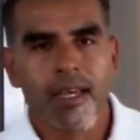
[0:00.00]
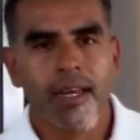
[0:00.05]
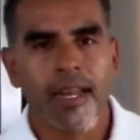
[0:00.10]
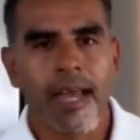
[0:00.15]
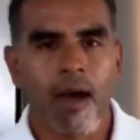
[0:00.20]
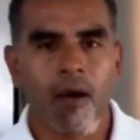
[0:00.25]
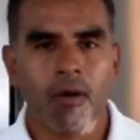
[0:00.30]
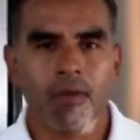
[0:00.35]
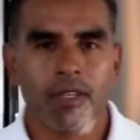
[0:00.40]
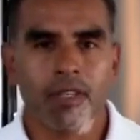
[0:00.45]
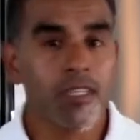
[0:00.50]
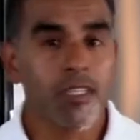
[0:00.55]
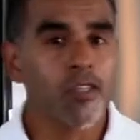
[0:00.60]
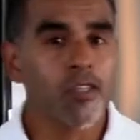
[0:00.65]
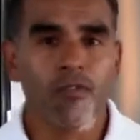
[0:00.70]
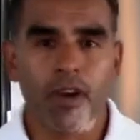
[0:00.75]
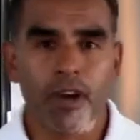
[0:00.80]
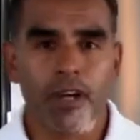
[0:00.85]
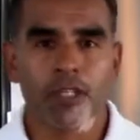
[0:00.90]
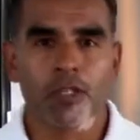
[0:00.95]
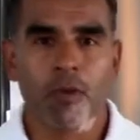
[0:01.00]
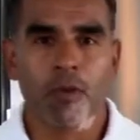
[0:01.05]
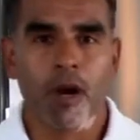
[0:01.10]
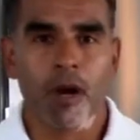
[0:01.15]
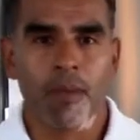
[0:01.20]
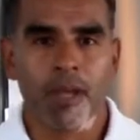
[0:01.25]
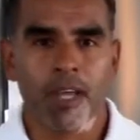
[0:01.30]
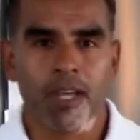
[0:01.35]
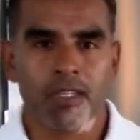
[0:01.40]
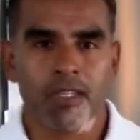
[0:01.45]
Now, this is very
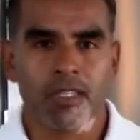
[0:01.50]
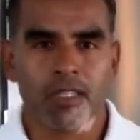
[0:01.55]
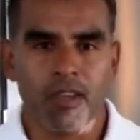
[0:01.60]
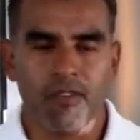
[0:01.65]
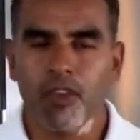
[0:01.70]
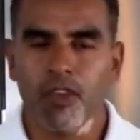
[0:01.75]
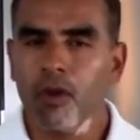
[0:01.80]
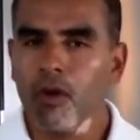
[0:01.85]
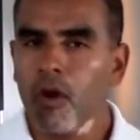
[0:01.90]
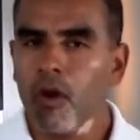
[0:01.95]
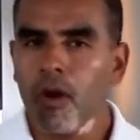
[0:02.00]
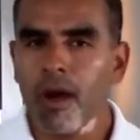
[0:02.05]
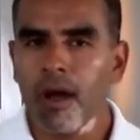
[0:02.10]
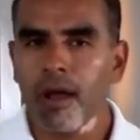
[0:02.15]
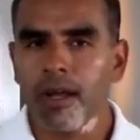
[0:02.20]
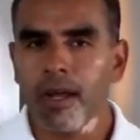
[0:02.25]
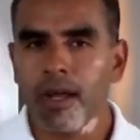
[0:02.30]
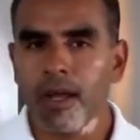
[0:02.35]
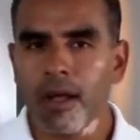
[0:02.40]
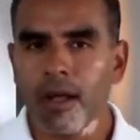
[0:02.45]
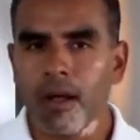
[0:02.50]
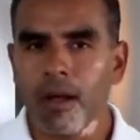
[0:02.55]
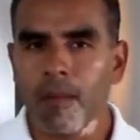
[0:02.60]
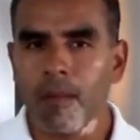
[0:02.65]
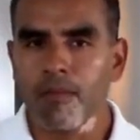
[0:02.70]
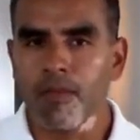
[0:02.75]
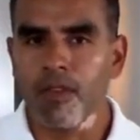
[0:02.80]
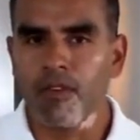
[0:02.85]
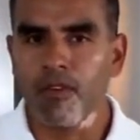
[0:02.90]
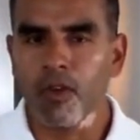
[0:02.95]
smart because if you caught
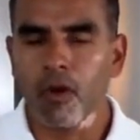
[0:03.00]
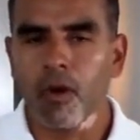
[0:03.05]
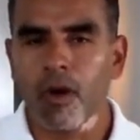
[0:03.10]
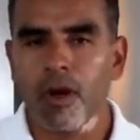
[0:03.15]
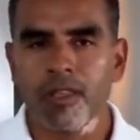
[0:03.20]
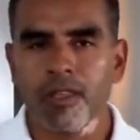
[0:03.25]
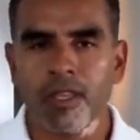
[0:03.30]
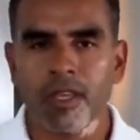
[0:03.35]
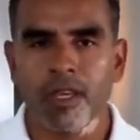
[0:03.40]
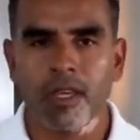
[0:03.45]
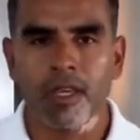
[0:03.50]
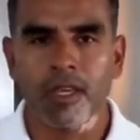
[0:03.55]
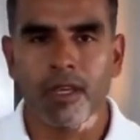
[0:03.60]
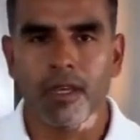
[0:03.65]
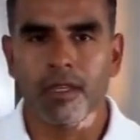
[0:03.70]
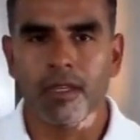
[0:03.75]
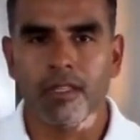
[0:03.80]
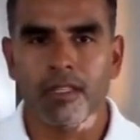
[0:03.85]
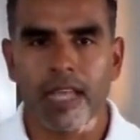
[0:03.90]
the